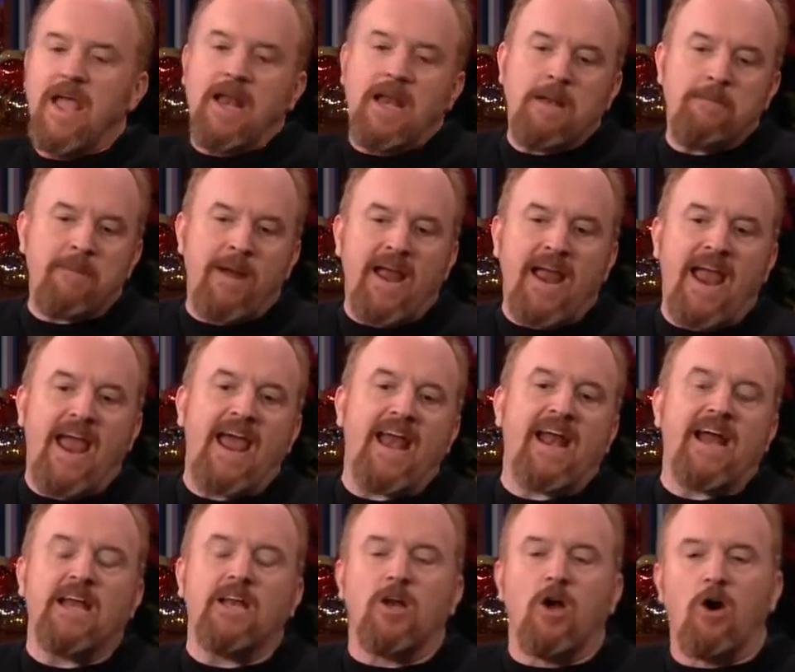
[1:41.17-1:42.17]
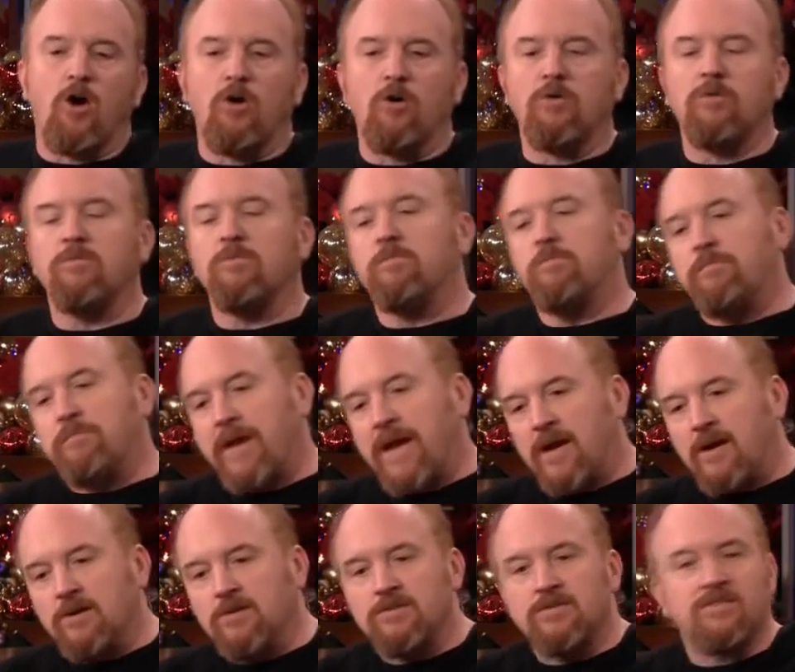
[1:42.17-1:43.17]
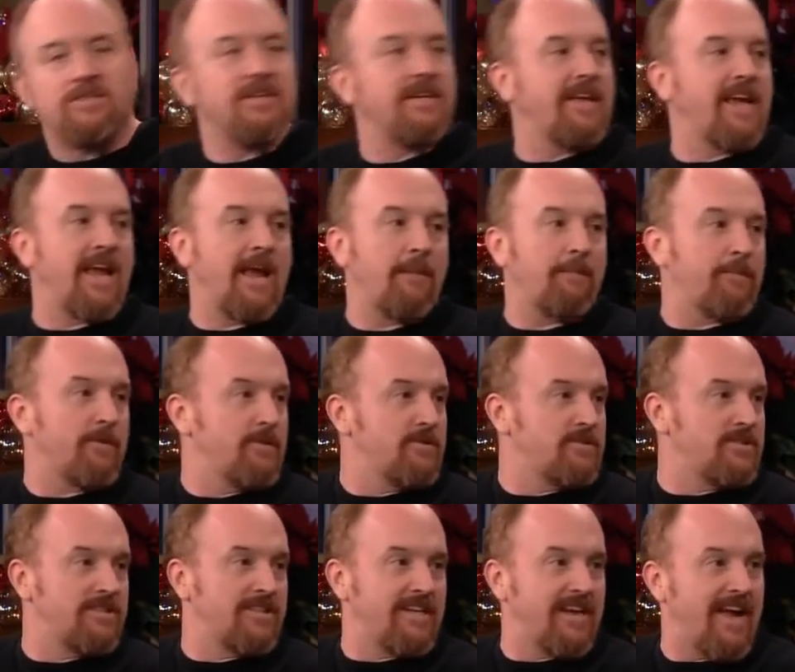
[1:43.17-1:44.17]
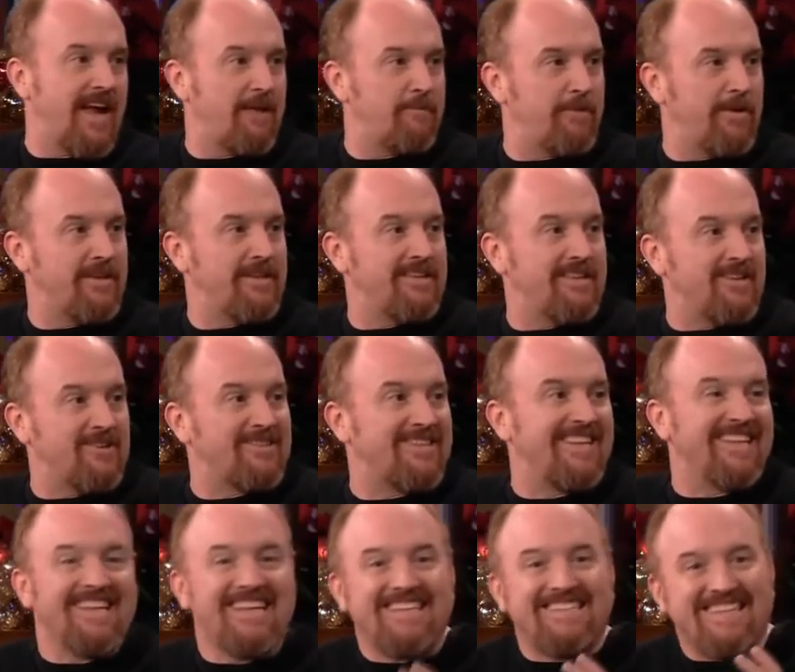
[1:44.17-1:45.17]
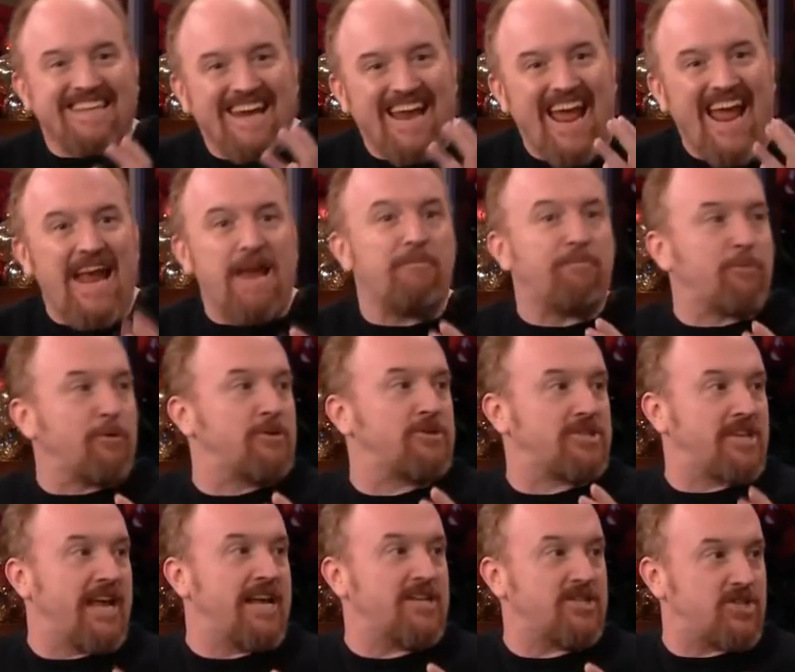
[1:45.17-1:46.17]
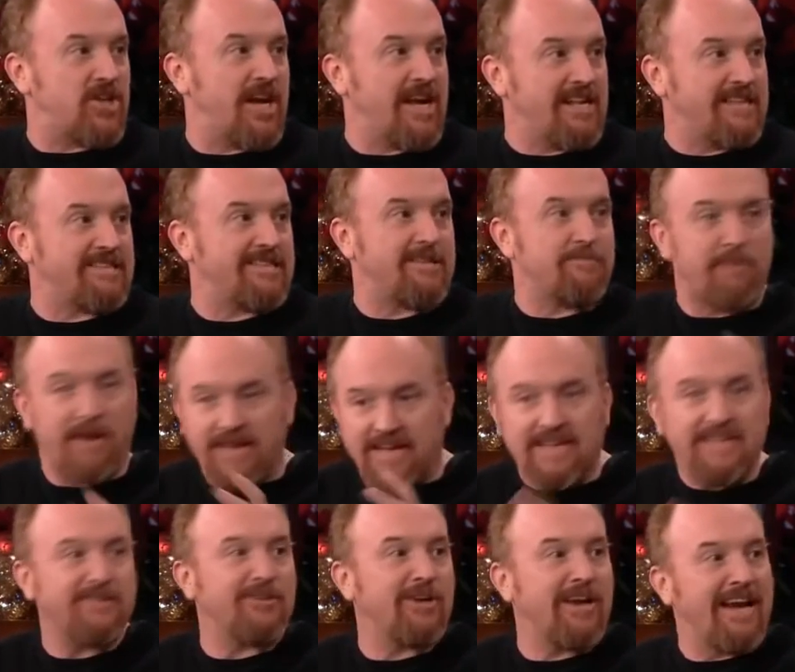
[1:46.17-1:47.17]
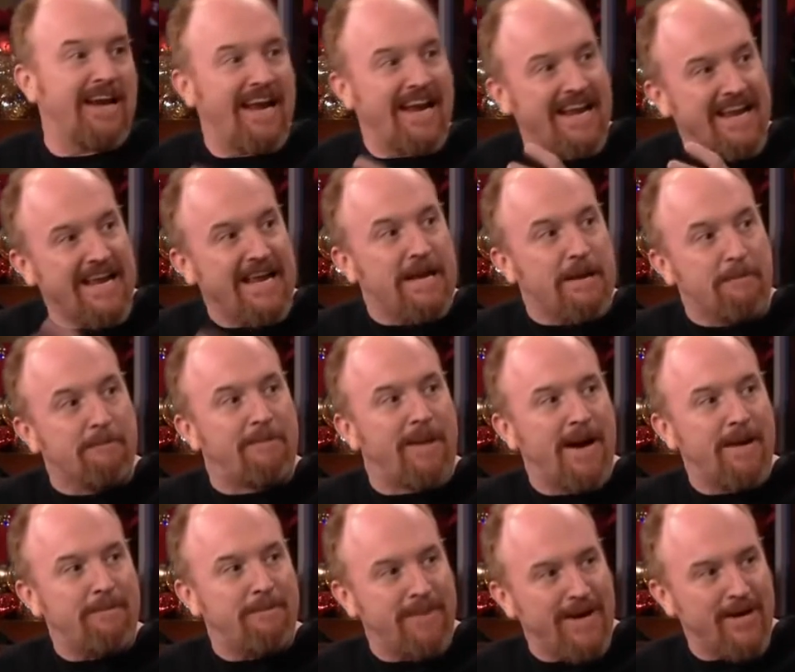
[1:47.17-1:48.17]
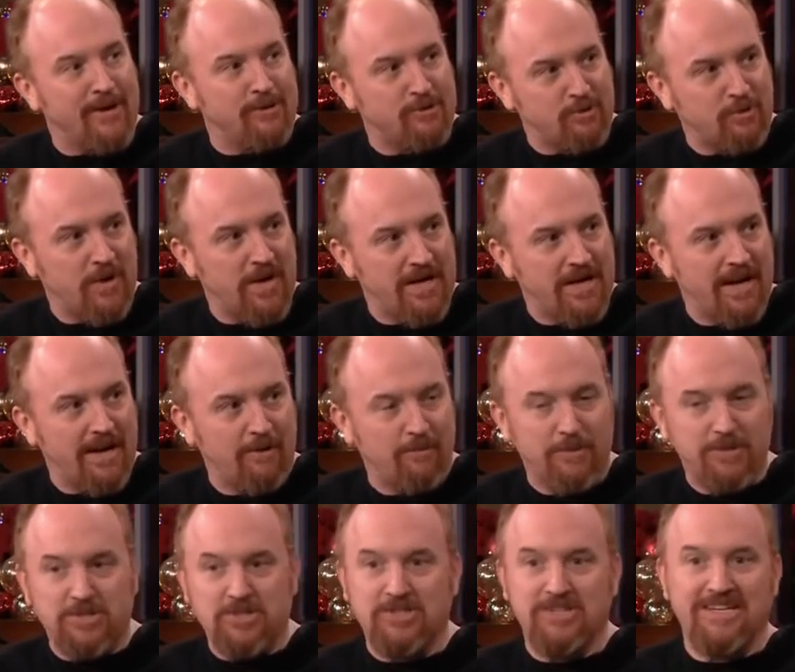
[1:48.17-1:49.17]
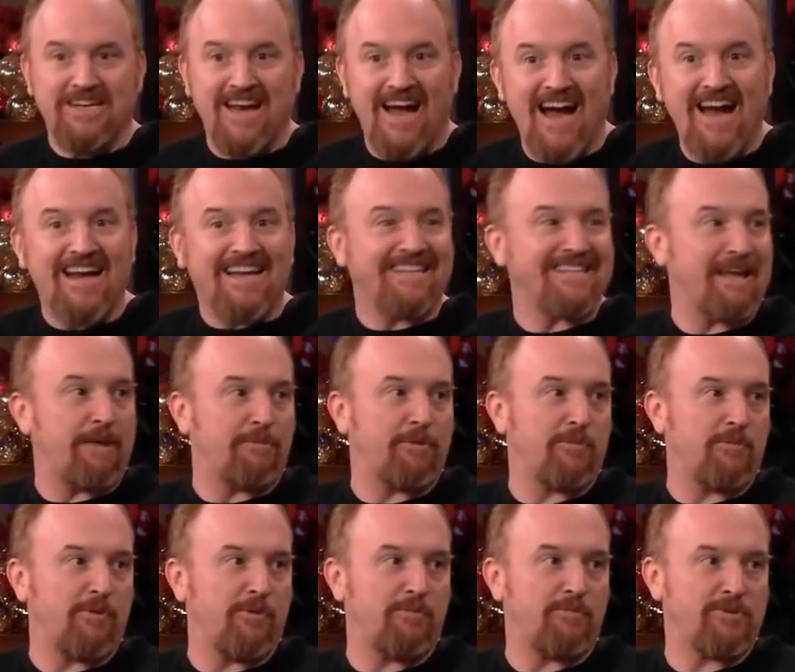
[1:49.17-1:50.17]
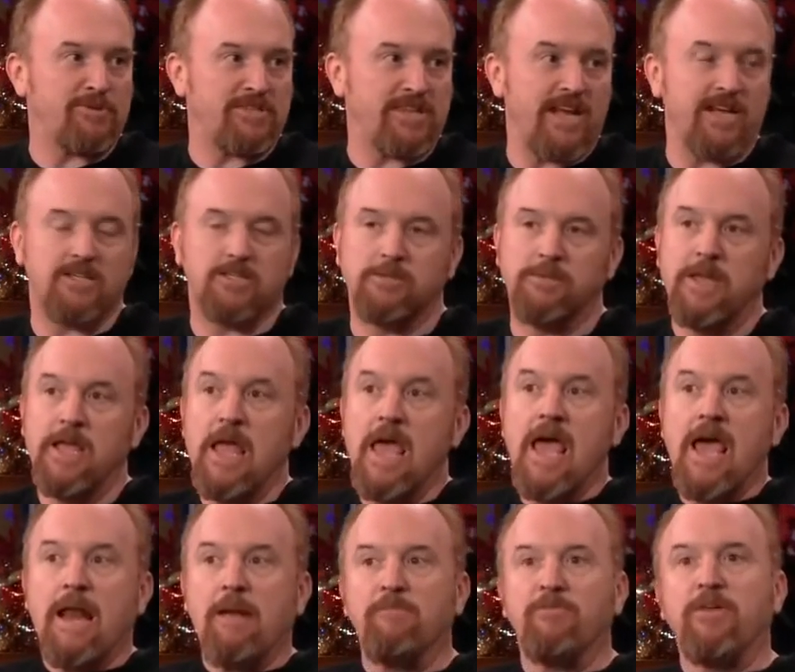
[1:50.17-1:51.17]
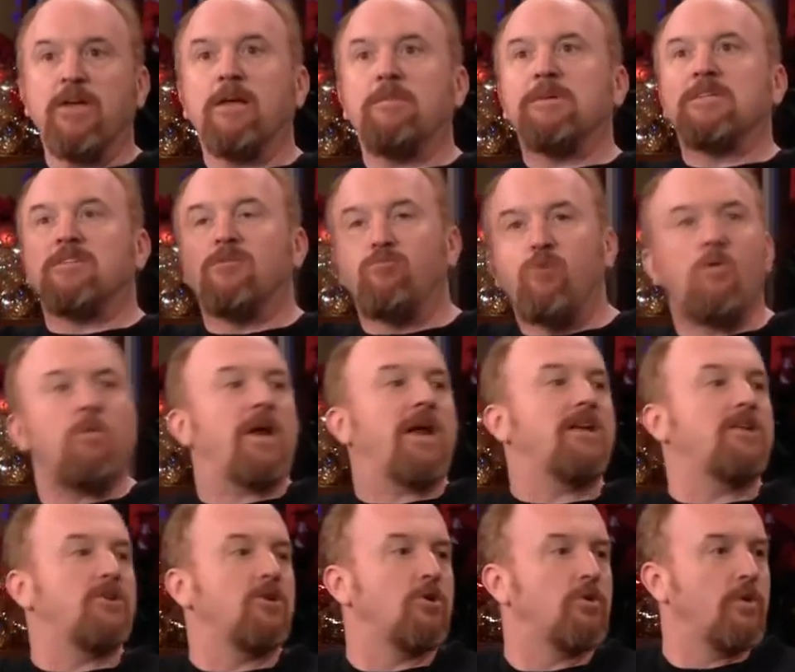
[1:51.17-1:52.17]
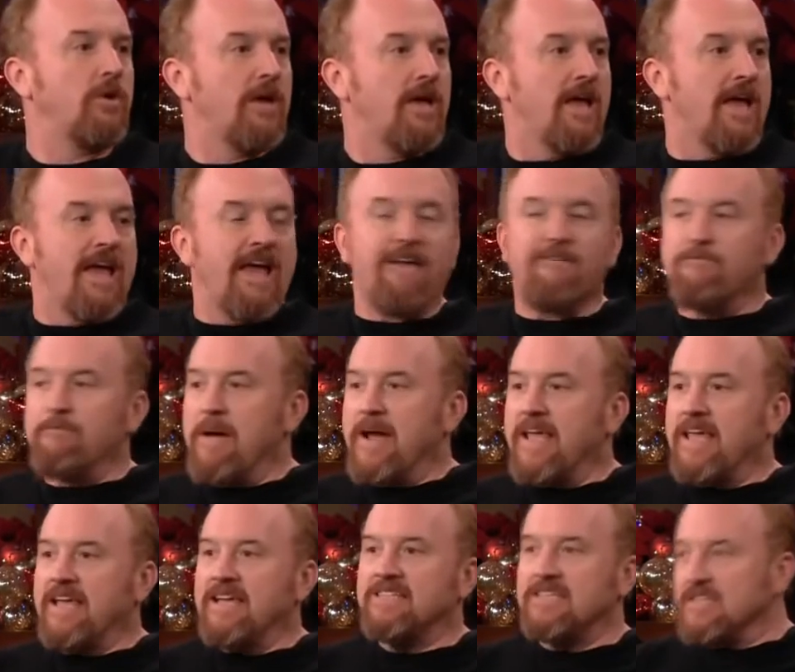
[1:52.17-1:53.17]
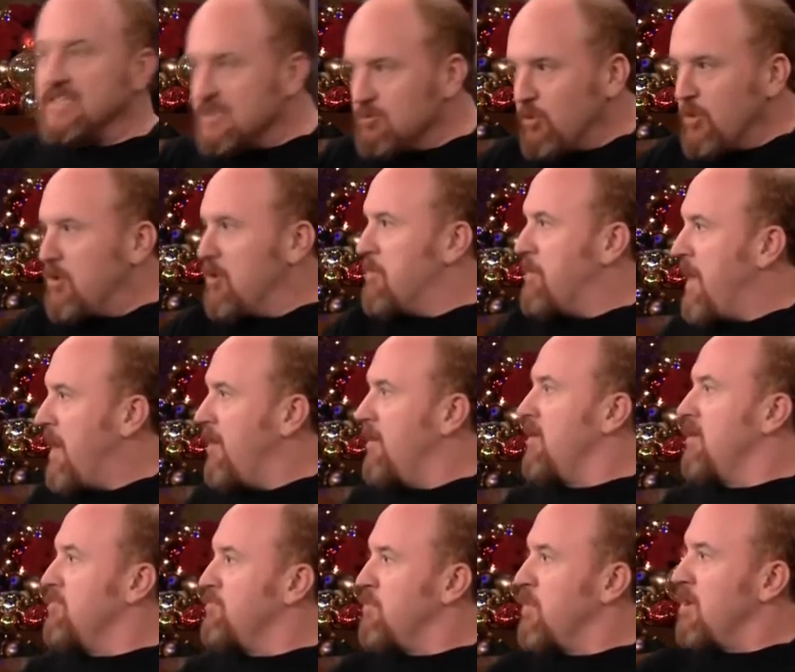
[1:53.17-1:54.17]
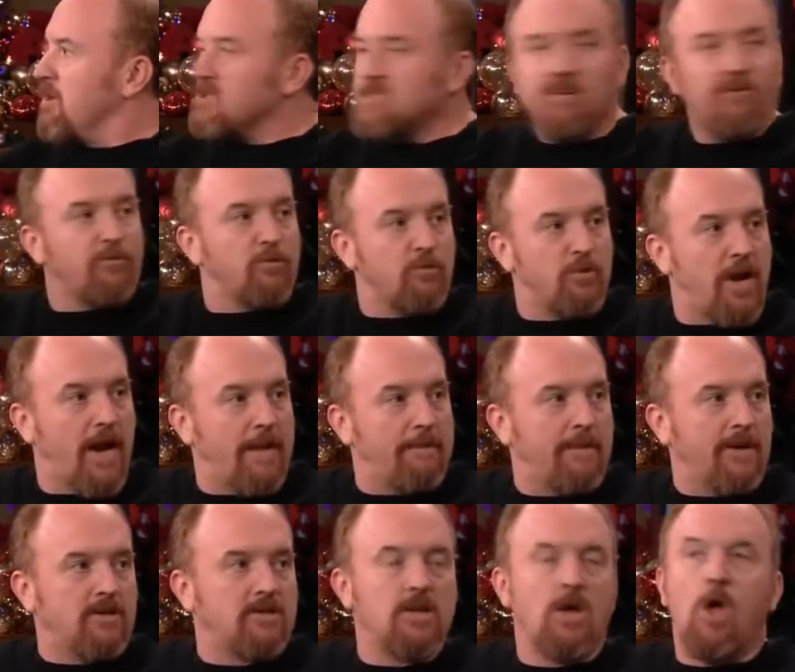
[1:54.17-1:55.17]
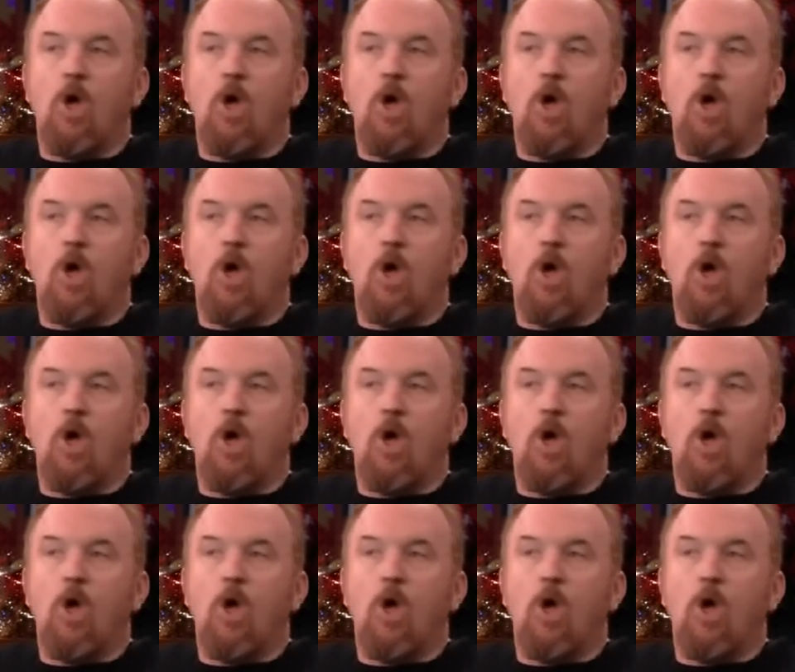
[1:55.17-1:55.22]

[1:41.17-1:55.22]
And in my head, I know bears and campers, but there's at least an 8% chance that my kids are going to get eaten by bears right now, which is an unacceptable percentage to me. And I'm thinking to myself, what would I do if my kids, because this is when you're a parent, you put yourself through nightmares.